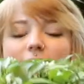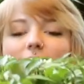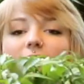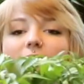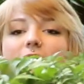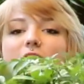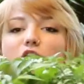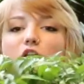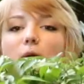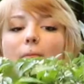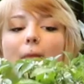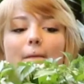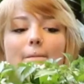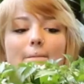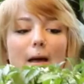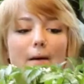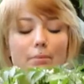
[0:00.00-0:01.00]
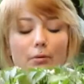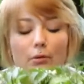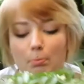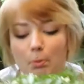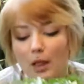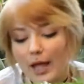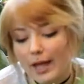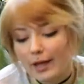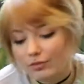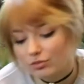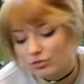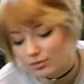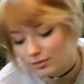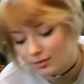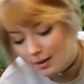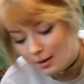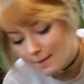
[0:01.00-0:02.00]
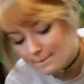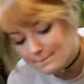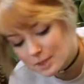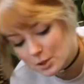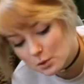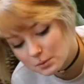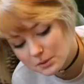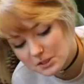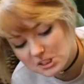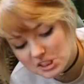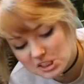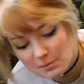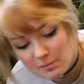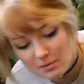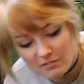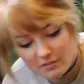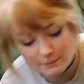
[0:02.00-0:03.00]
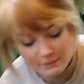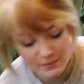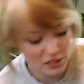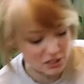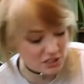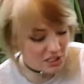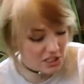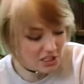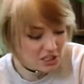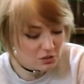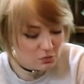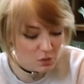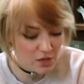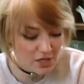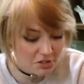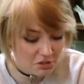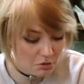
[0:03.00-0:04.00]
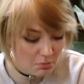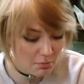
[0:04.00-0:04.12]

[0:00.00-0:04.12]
These are my pepper plants, but only some of them because I got way too